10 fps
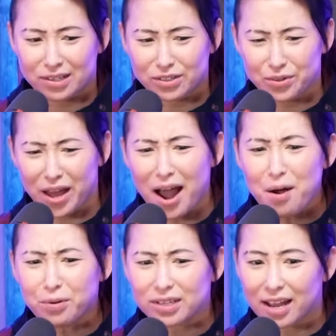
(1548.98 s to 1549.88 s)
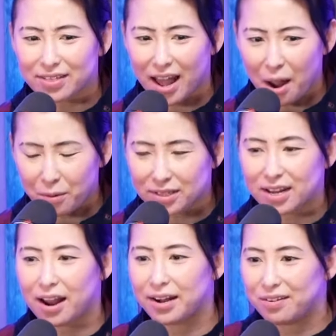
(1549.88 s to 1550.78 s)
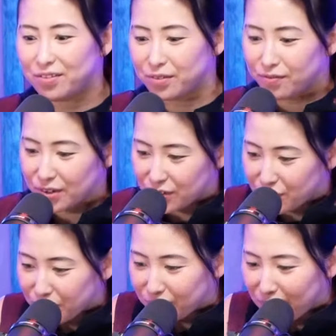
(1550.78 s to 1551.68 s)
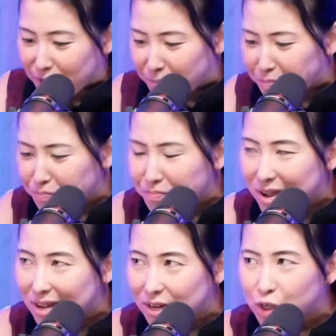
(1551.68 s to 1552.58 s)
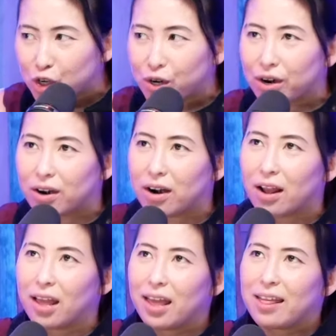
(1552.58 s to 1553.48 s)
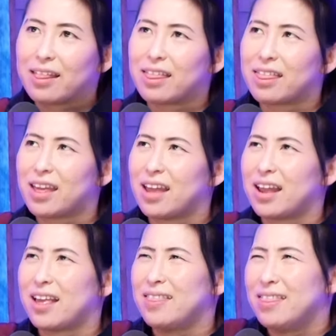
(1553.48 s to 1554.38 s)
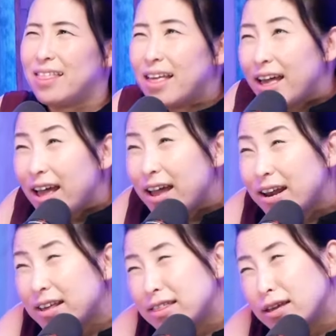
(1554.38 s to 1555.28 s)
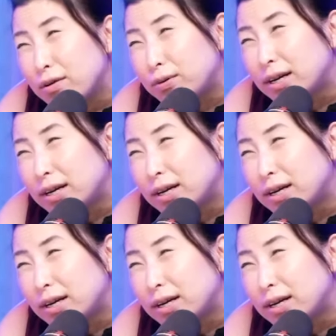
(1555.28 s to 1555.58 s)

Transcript: So that was kind of the first sort of like major thing. And then I think it